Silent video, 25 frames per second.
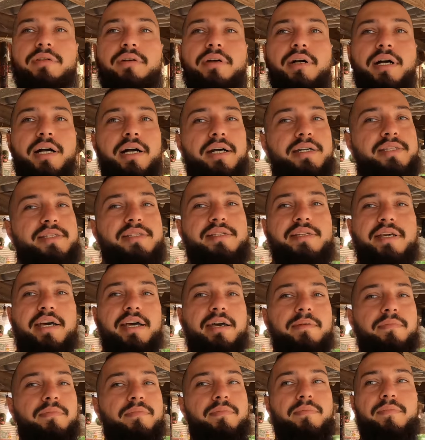It's
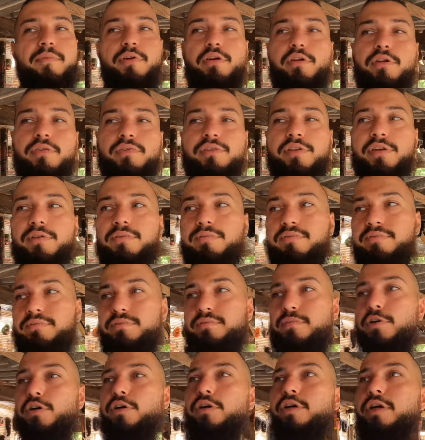same, all of them.
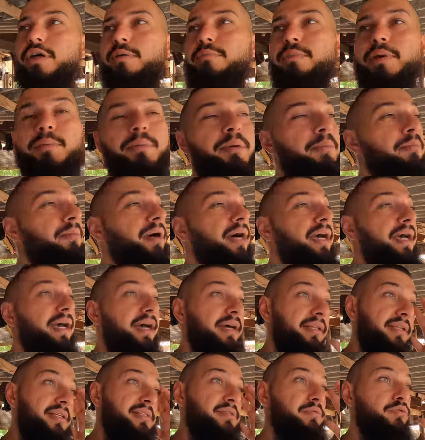Okay, maybe my
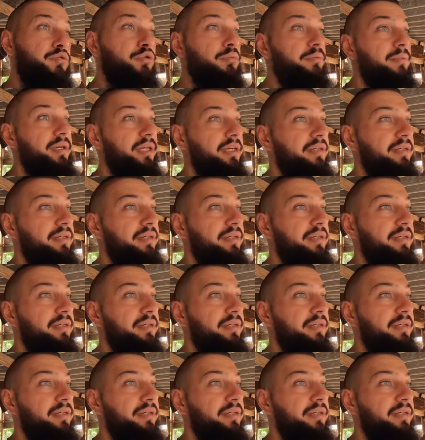head is too big.